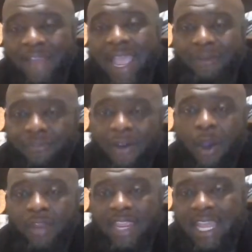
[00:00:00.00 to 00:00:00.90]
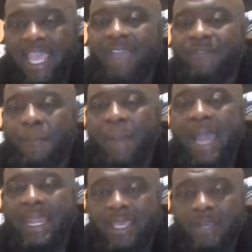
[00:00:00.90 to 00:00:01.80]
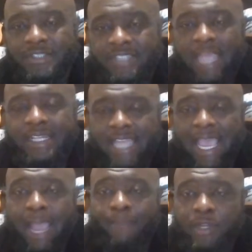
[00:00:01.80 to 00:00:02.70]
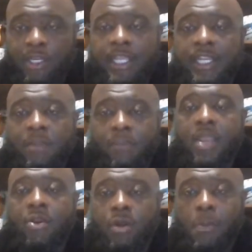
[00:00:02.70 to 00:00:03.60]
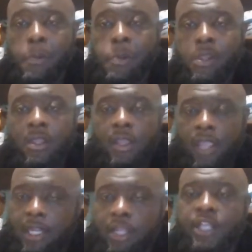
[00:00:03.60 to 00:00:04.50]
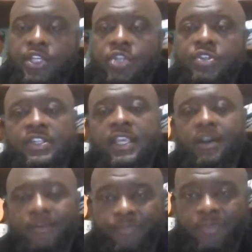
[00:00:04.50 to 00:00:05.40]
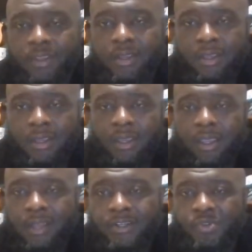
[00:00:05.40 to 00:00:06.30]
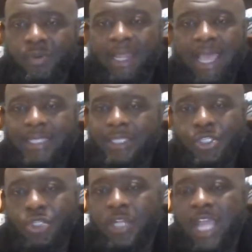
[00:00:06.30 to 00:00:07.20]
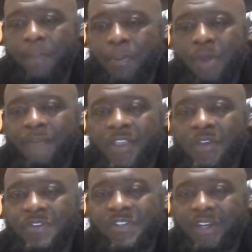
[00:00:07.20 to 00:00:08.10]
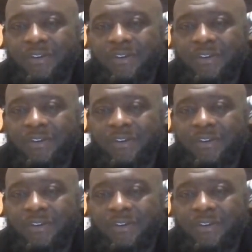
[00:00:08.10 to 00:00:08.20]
fault in everybody else, take time to look in the mirror and look at yourself and just realize that you're not perfect yourself.